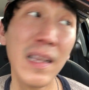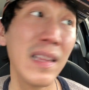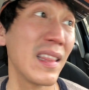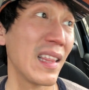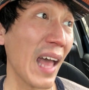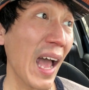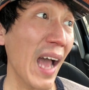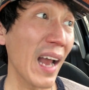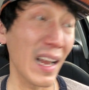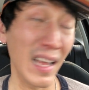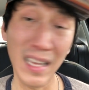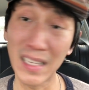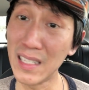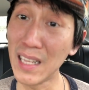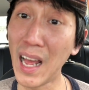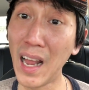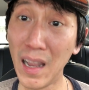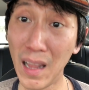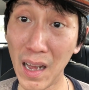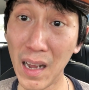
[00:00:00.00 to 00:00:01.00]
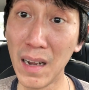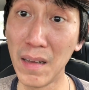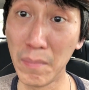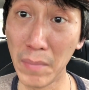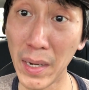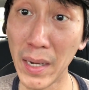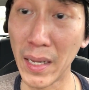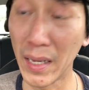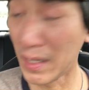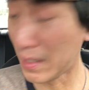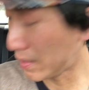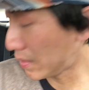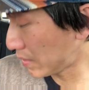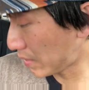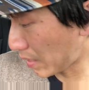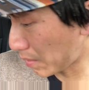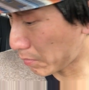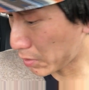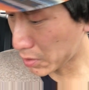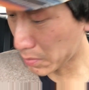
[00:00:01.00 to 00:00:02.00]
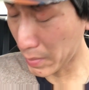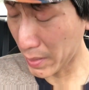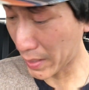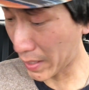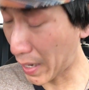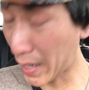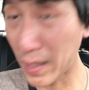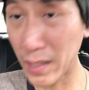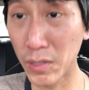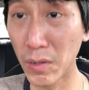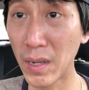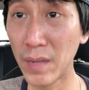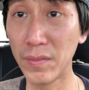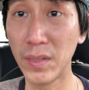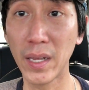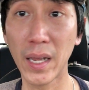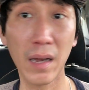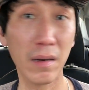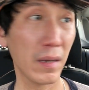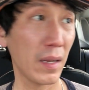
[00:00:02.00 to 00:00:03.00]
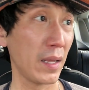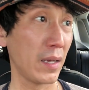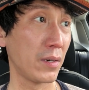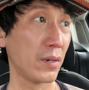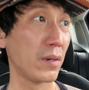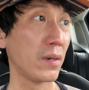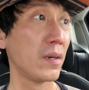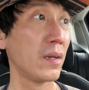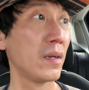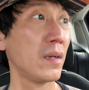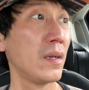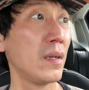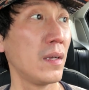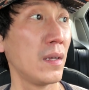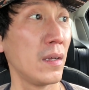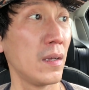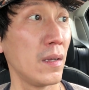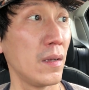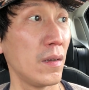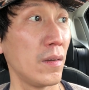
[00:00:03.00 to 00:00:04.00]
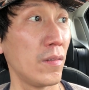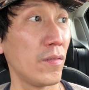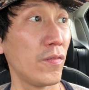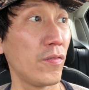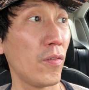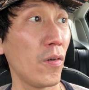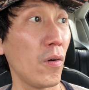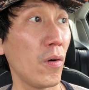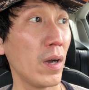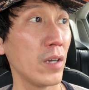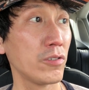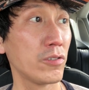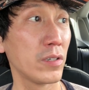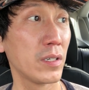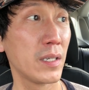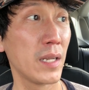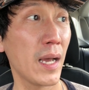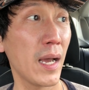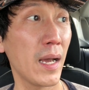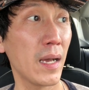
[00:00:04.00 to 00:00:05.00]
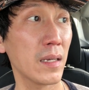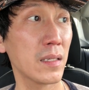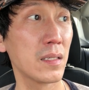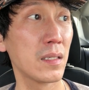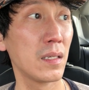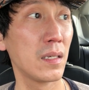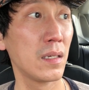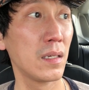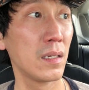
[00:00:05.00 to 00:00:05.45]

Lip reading: That is a lot of money. How much money? I don't have the calculator. 400 decks.